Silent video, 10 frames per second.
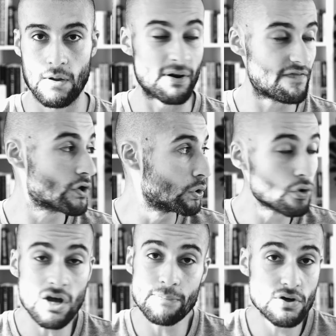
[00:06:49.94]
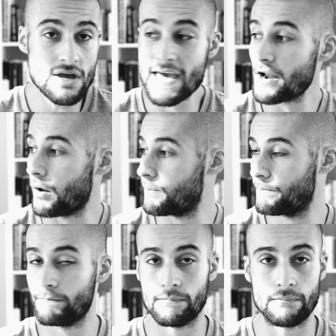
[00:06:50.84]
But if you can look up, you can get up,
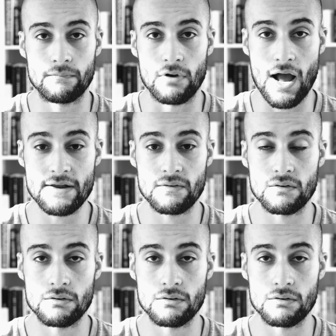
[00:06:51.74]
right?